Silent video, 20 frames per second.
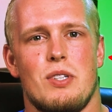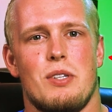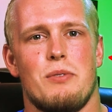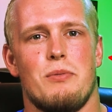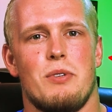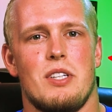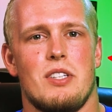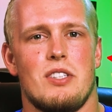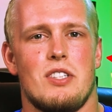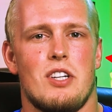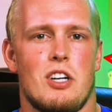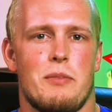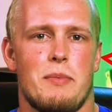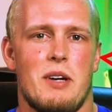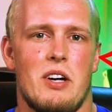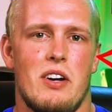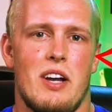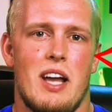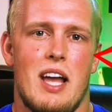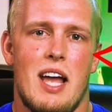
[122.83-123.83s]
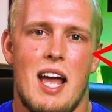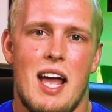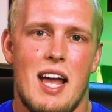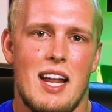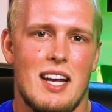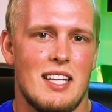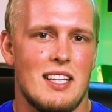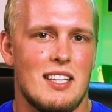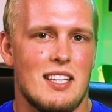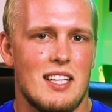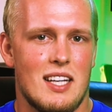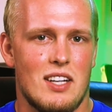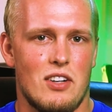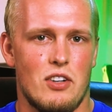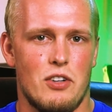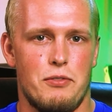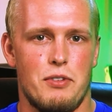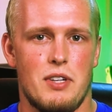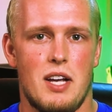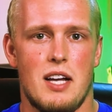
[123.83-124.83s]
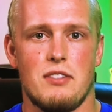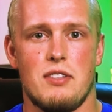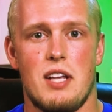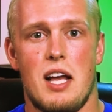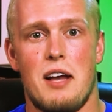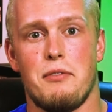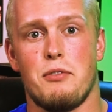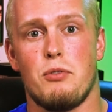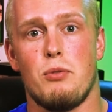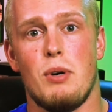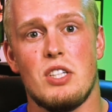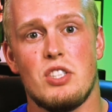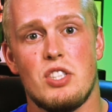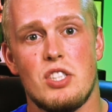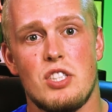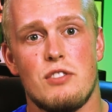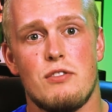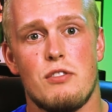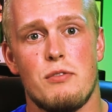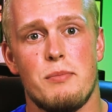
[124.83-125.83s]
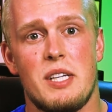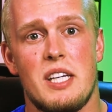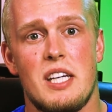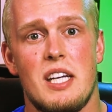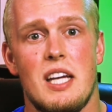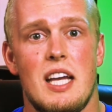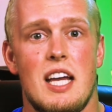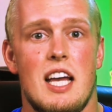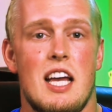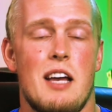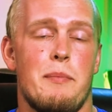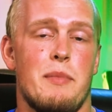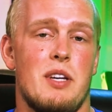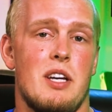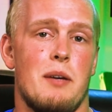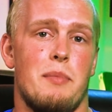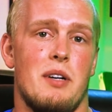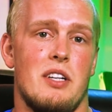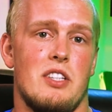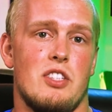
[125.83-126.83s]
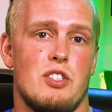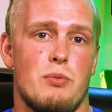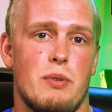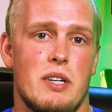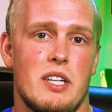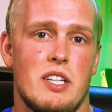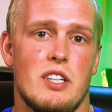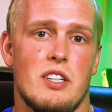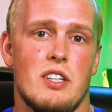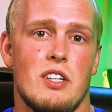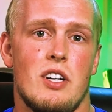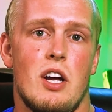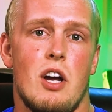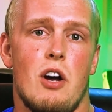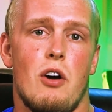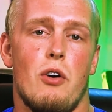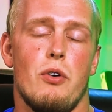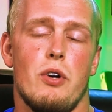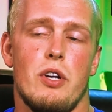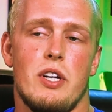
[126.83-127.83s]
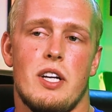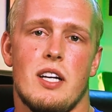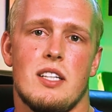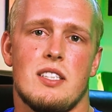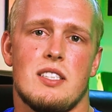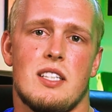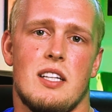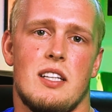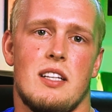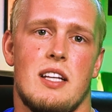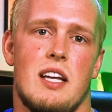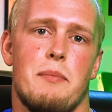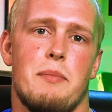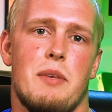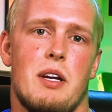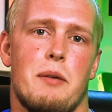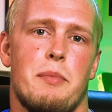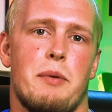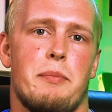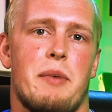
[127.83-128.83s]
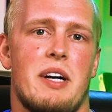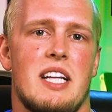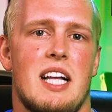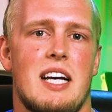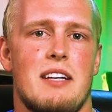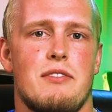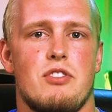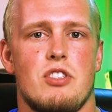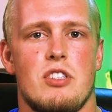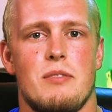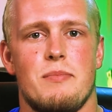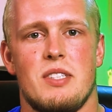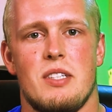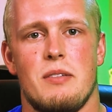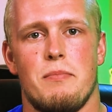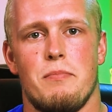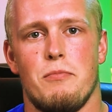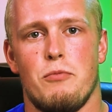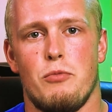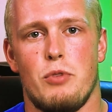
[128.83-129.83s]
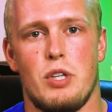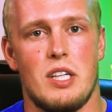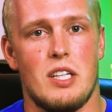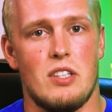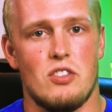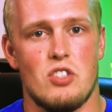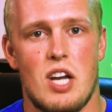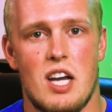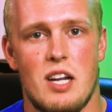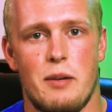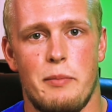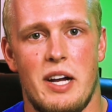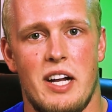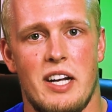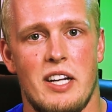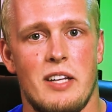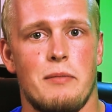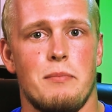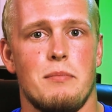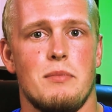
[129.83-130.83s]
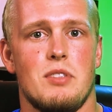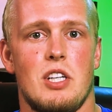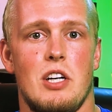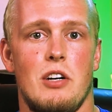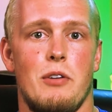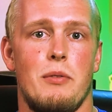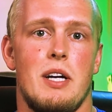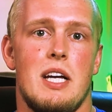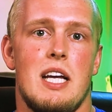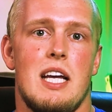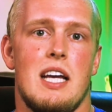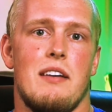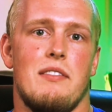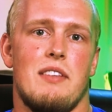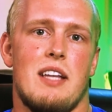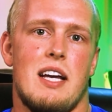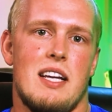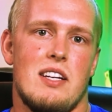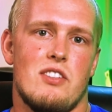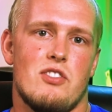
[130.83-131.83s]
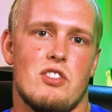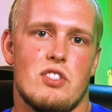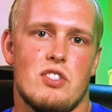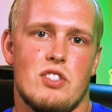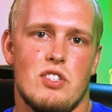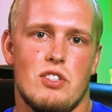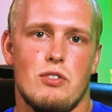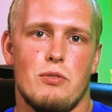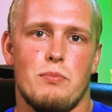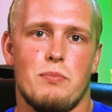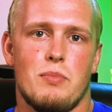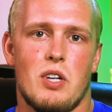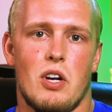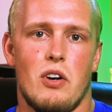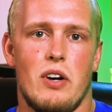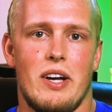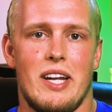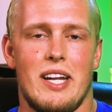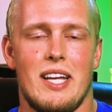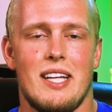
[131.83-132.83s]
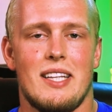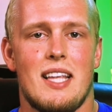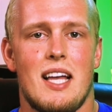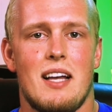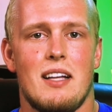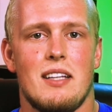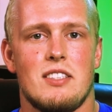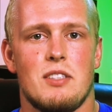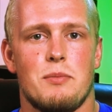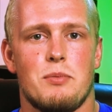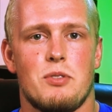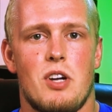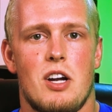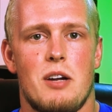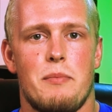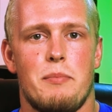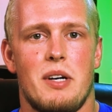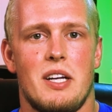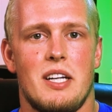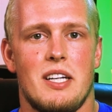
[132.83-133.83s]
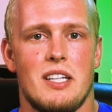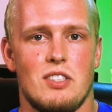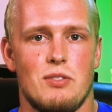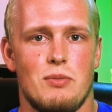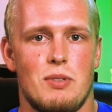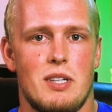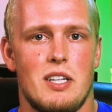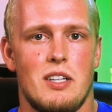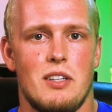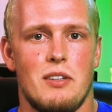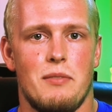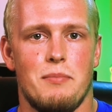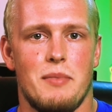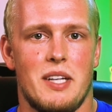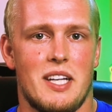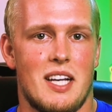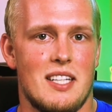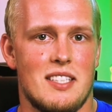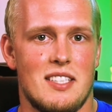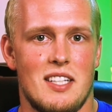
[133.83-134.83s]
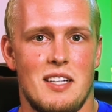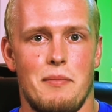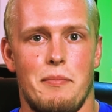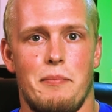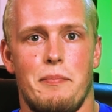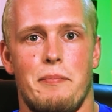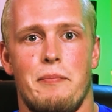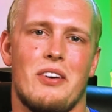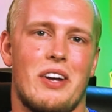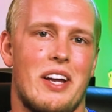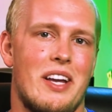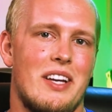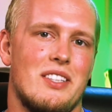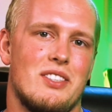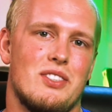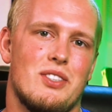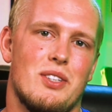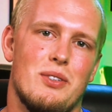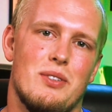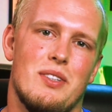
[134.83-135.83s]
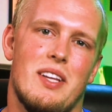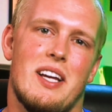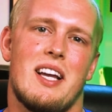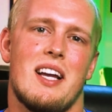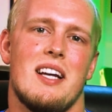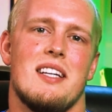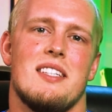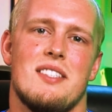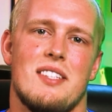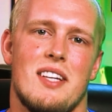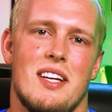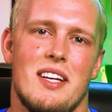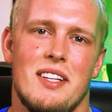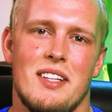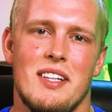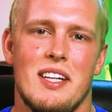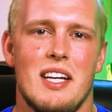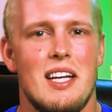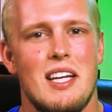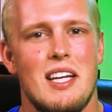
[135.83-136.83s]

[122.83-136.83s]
really want to talk about anything, or if you guys have questions for me, hit me up on Twitter, or you guys can hit me up on my live streams and we can chat about it. So if that interests you, go ahead and hit that subscribe button as well, like I said. Okay, so like I said,